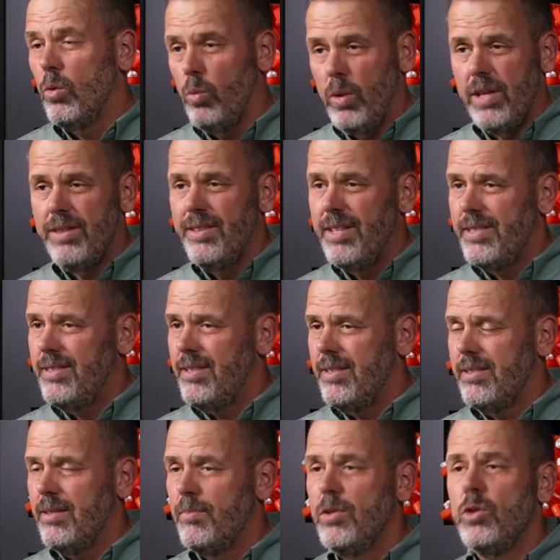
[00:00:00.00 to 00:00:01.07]
with this
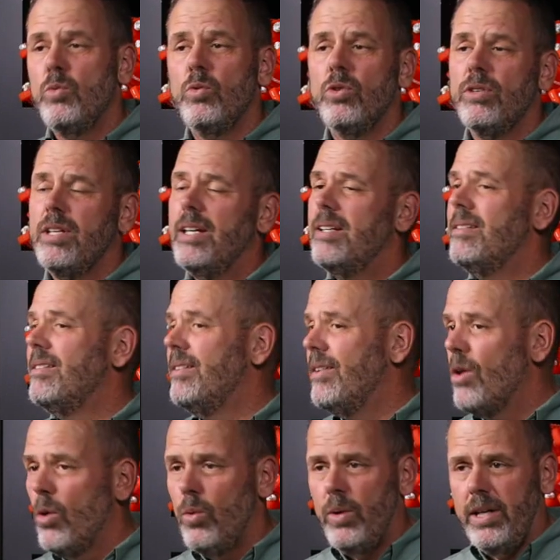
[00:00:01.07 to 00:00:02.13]
system, you will get
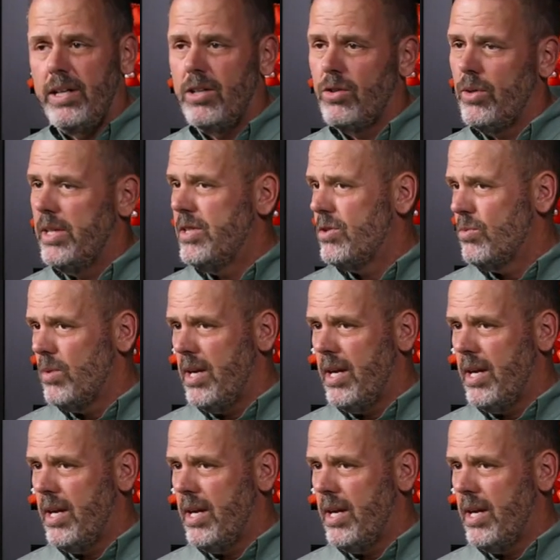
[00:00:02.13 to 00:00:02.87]
no increased